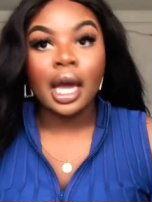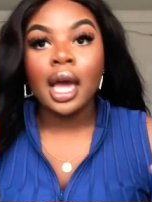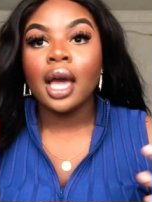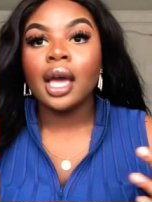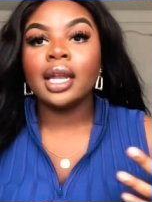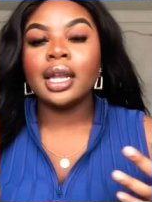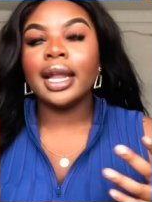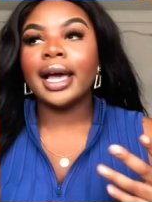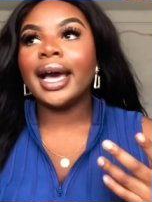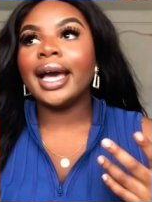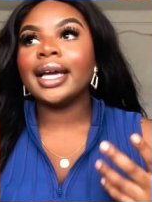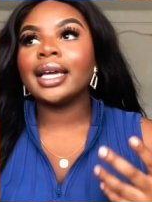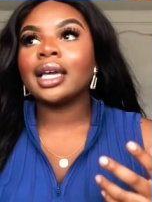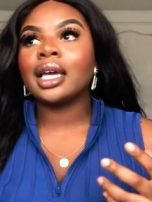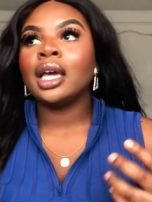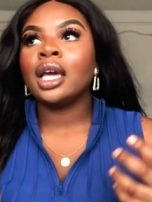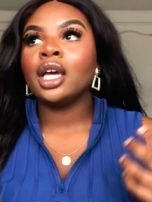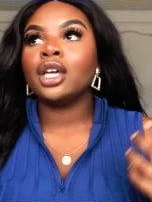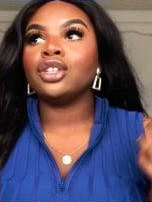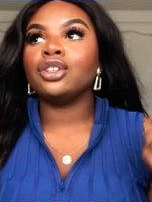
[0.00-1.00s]
Like
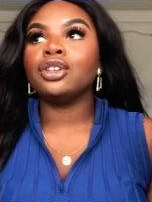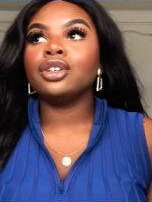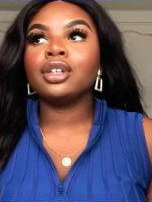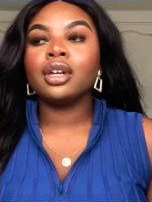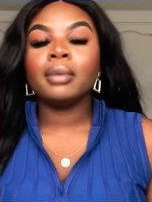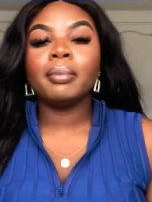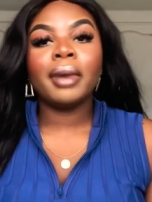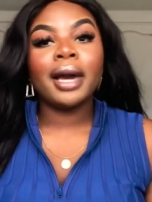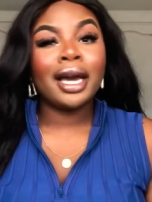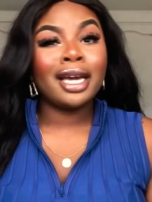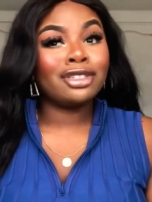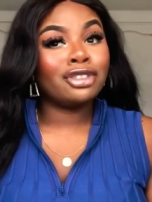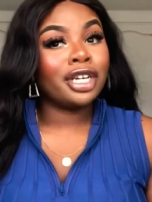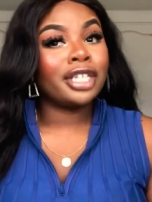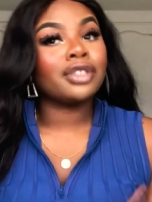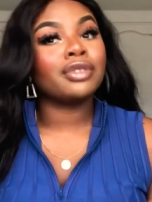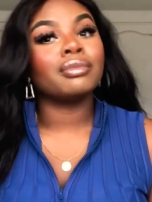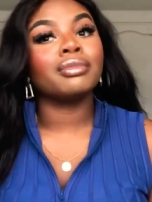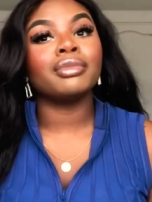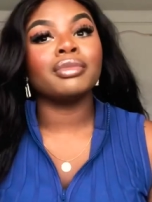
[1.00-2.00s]
you could buy a dress
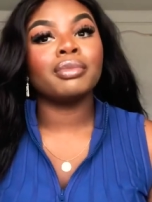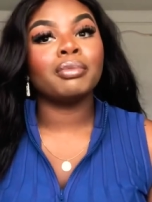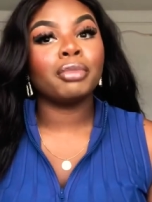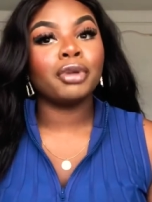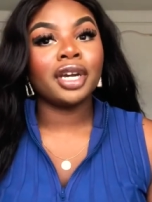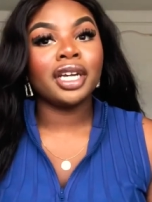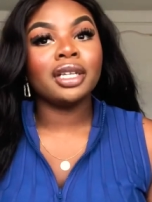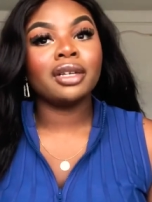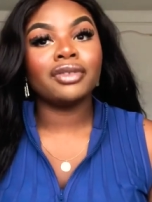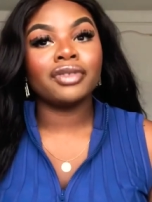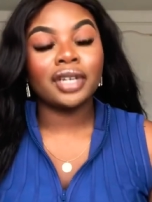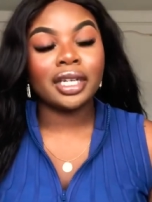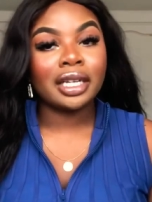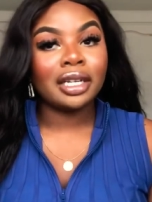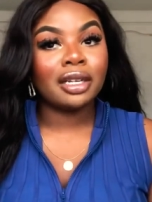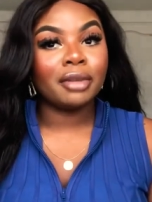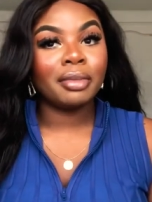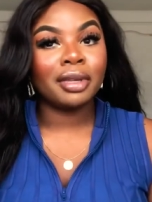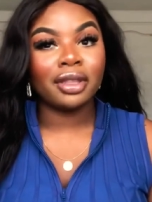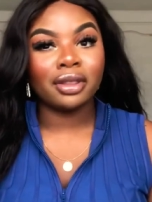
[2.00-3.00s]
from Pretty Little Thing and it'd
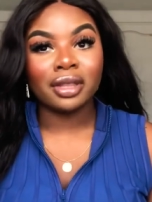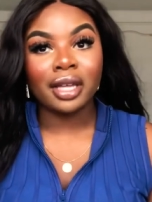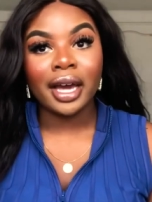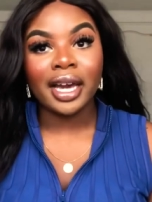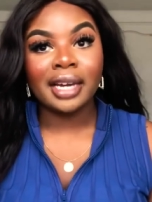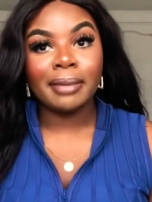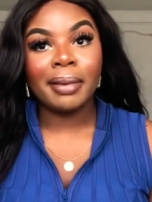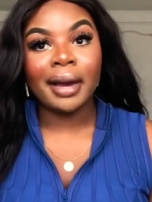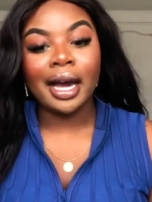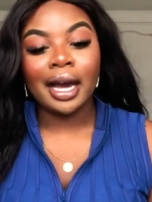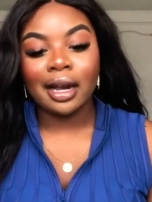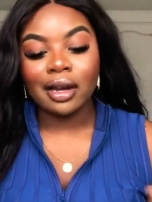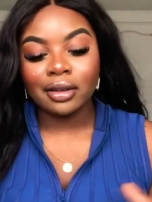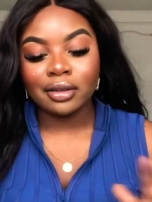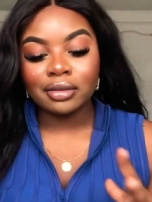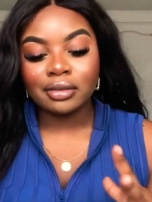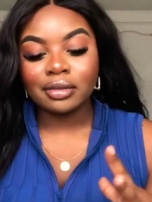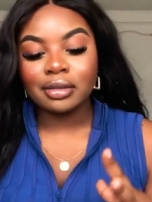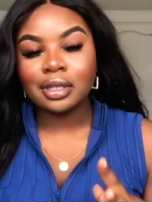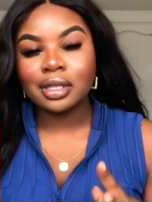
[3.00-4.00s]
be 30
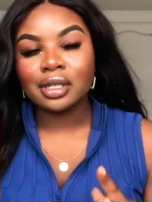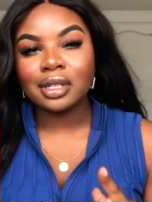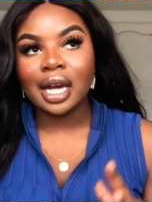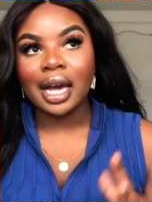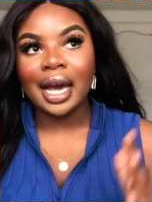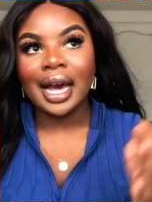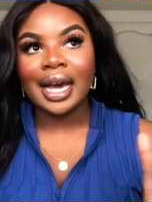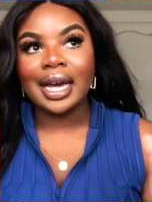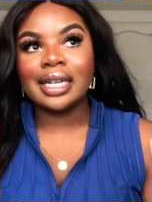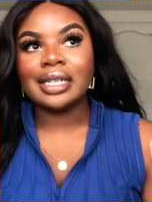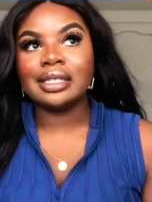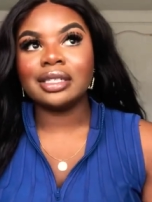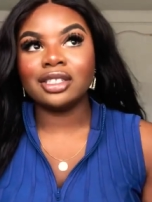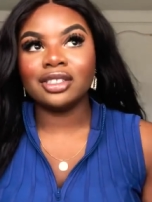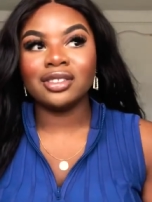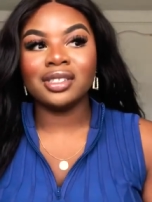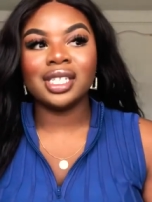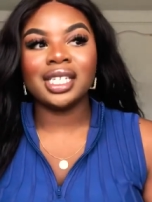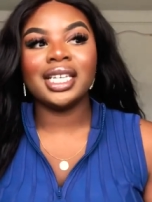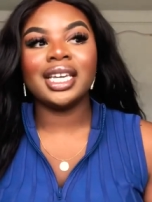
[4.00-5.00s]
pounds and you
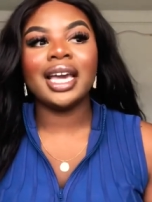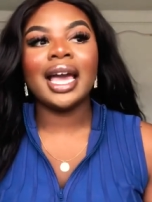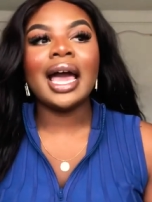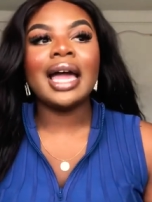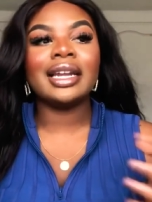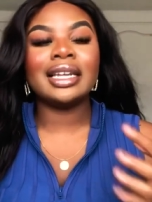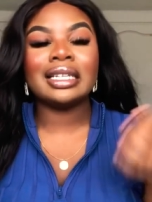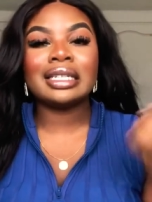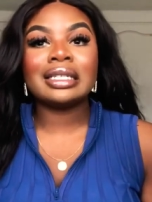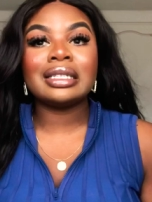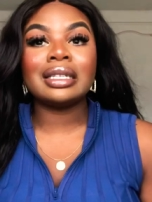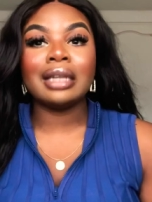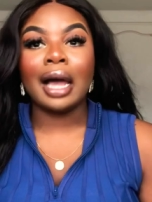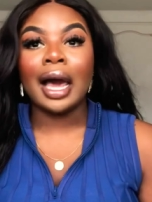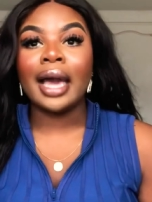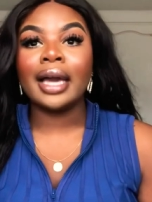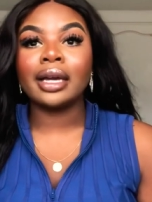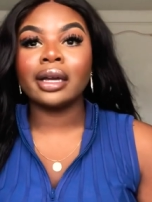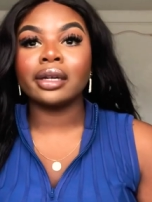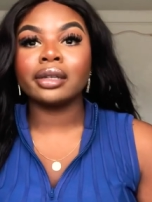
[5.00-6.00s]
see it and it's like
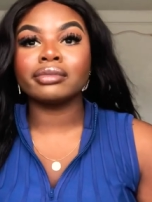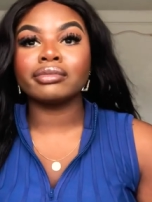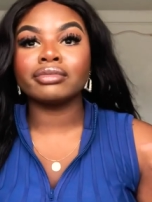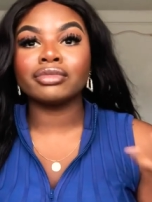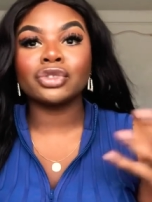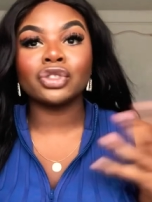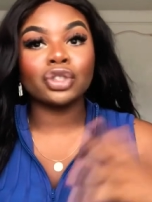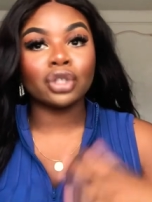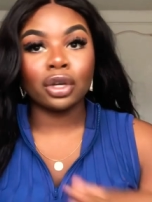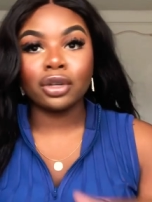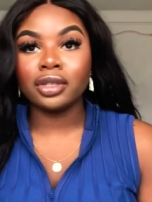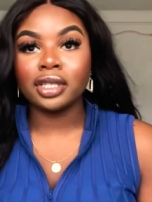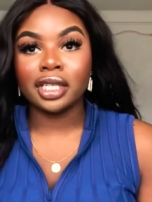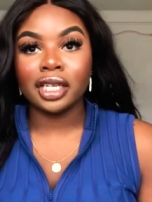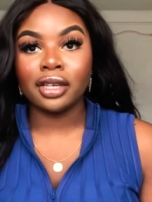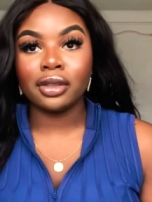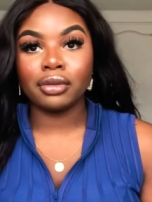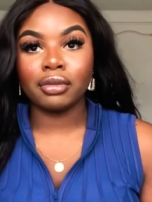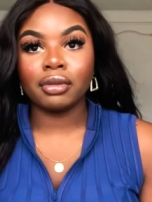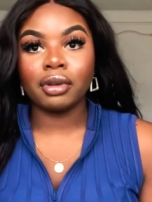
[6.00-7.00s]
so
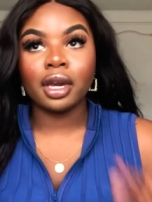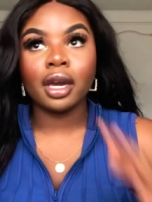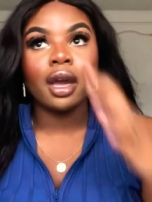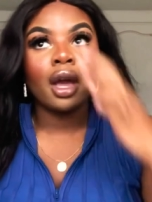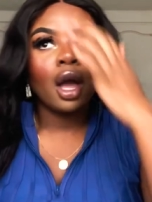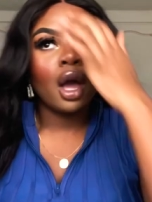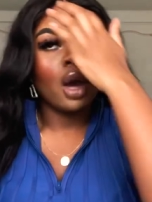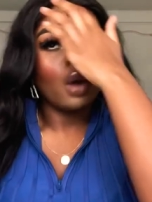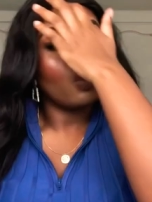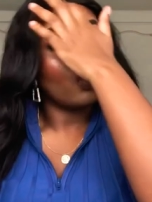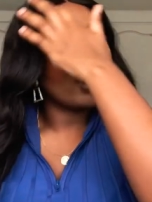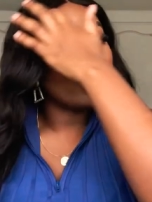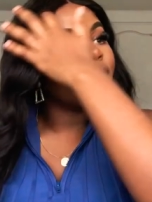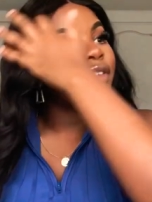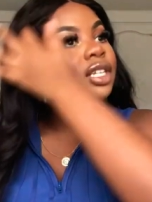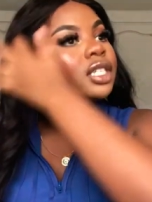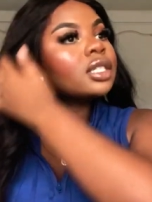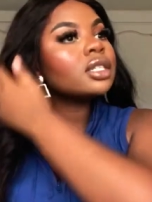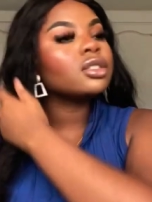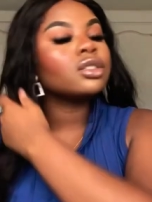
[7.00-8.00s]
see-through whereas
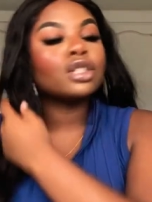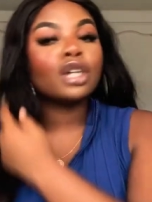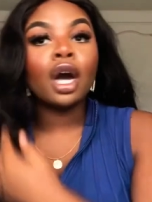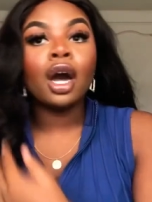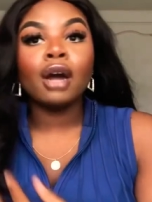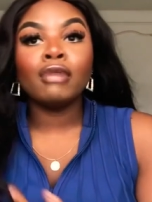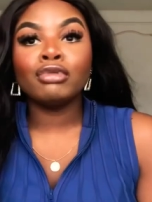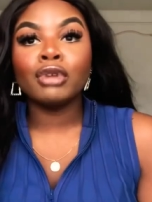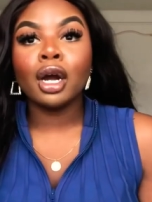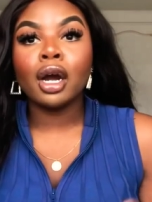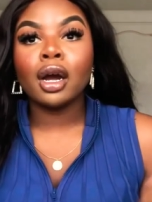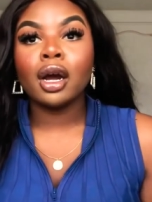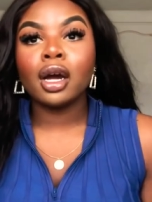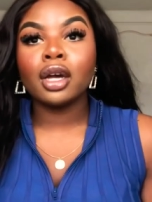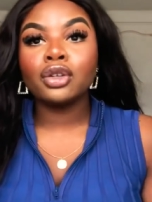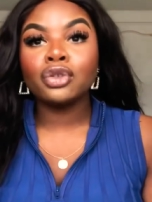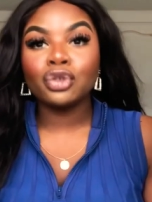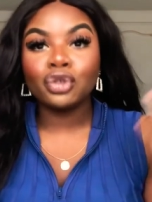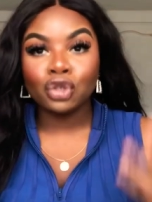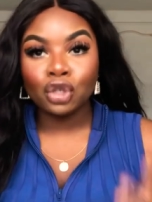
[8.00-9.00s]
Zara
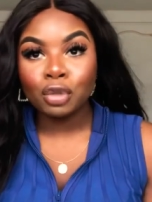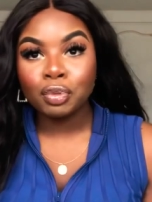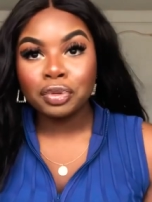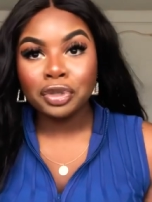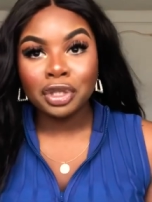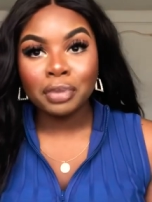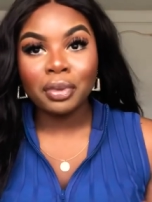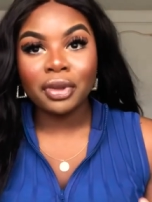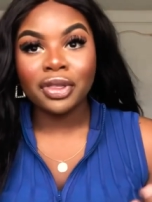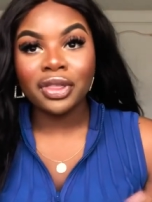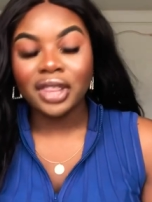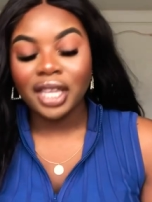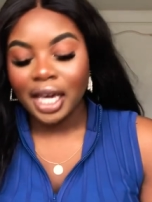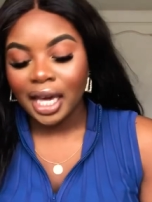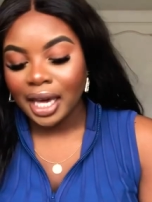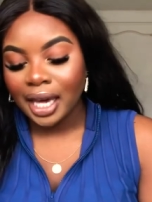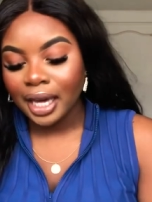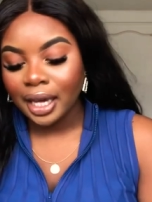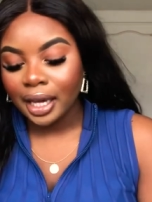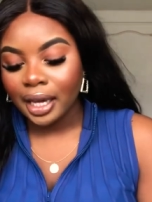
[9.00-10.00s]
super super
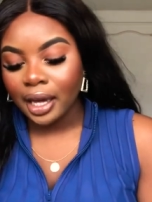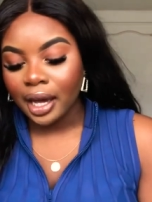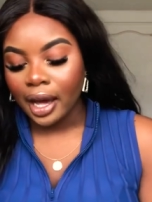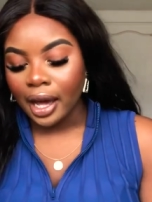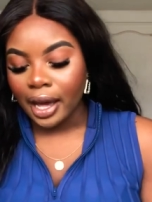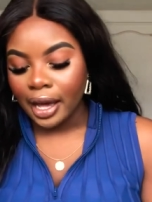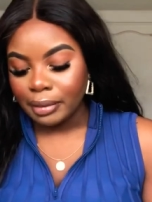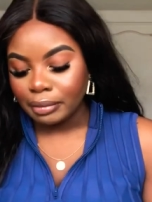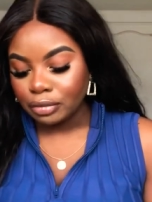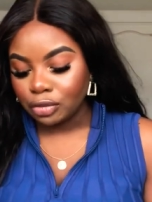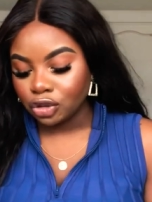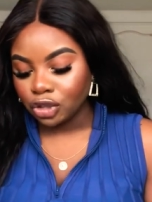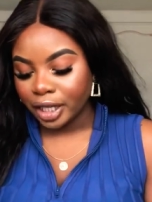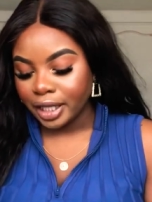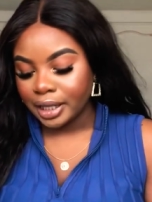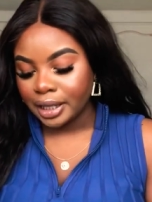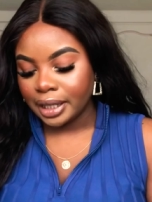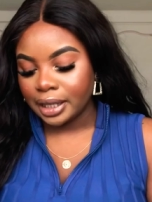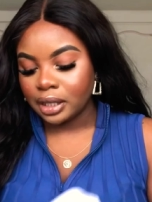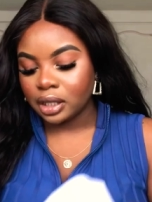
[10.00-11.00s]
thick um
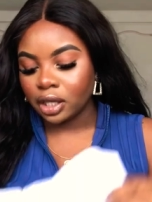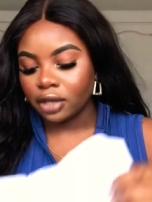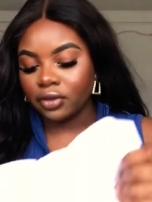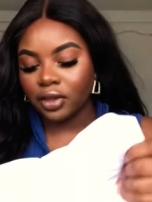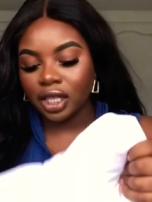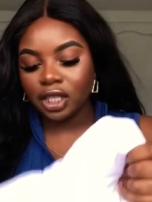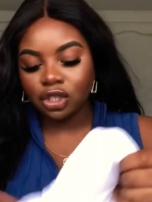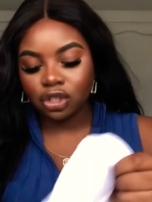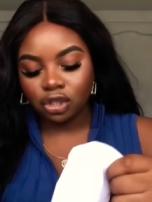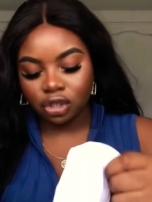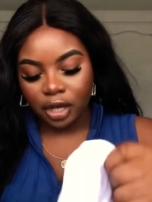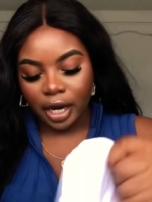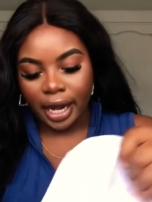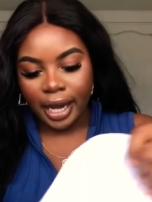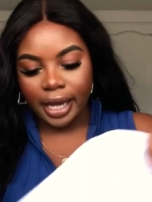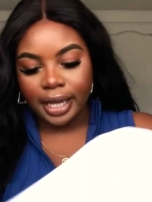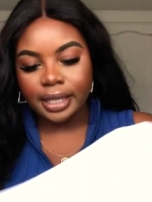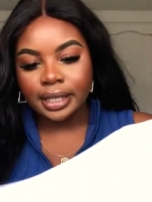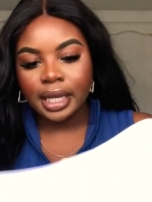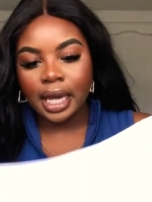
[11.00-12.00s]
dresses so this
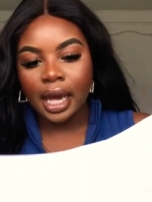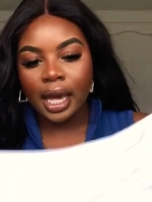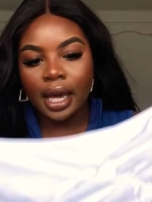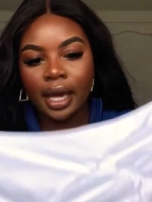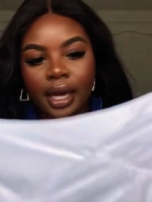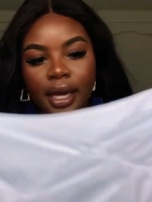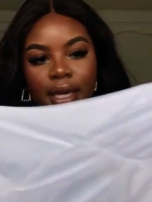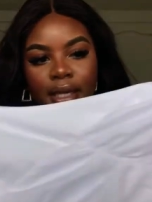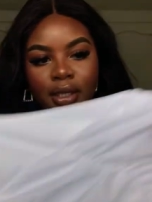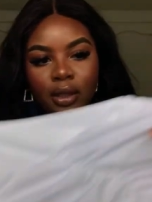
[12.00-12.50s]
dress is a